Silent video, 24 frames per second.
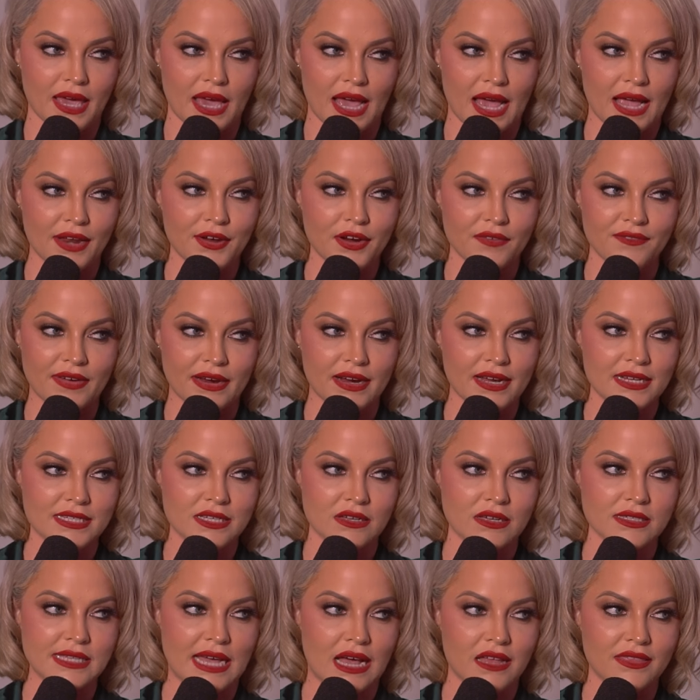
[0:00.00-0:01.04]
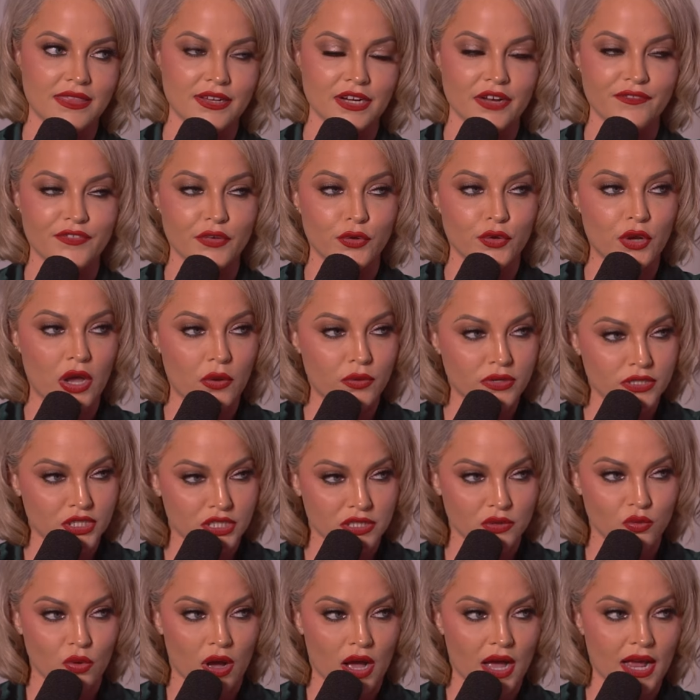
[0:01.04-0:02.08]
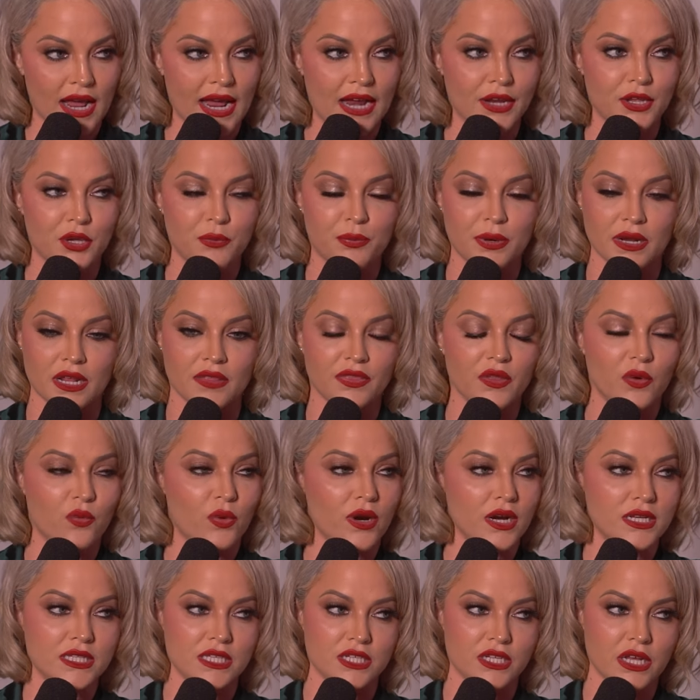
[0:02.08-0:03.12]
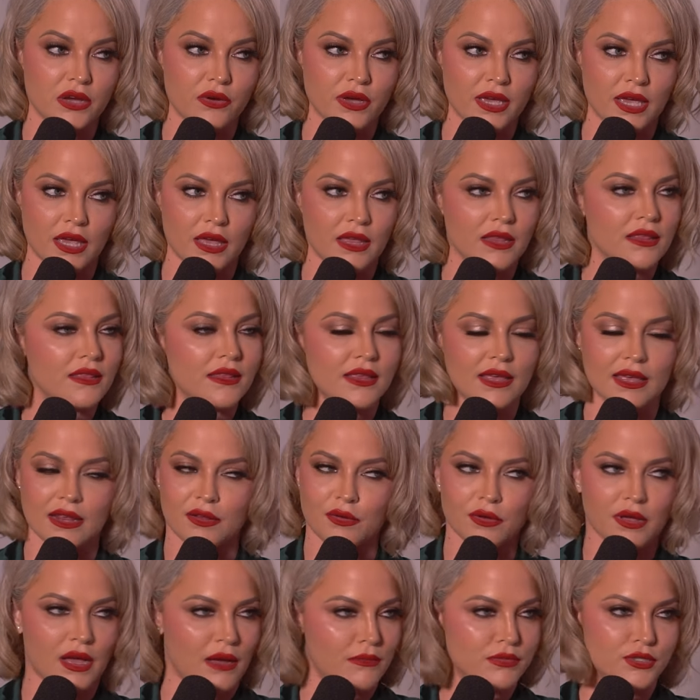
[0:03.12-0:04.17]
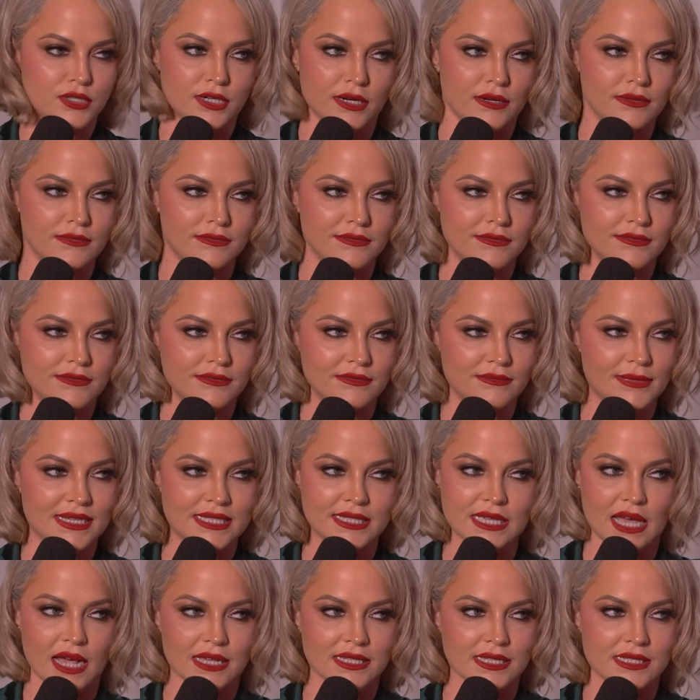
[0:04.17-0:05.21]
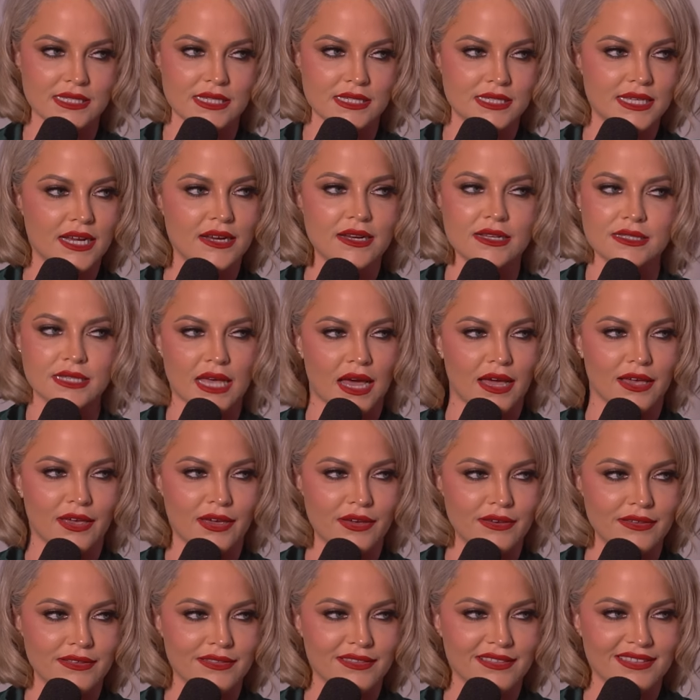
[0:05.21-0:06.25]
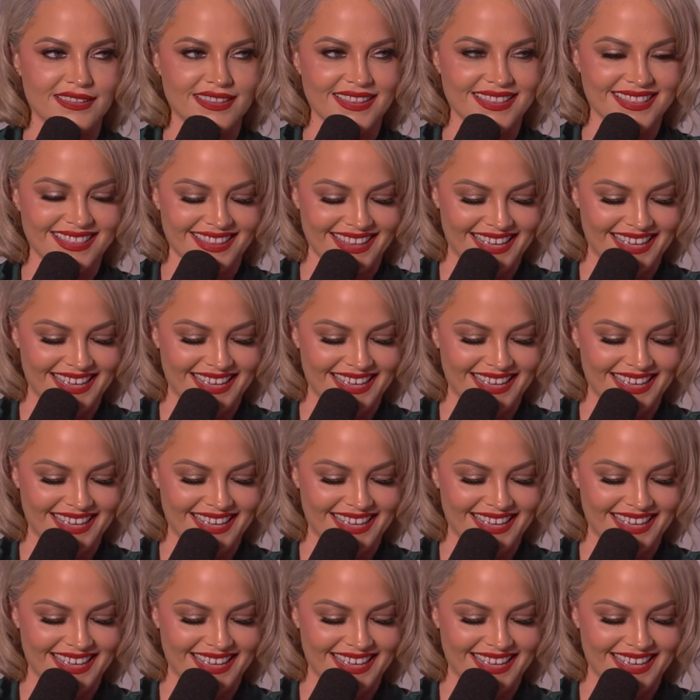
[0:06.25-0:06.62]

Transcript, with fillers: it, and yeah. your fairy tale is out there. If you know what no, you oh, want and right. you put in the work to know it, it'll come true. Miss Texas is here to tell you. Yes.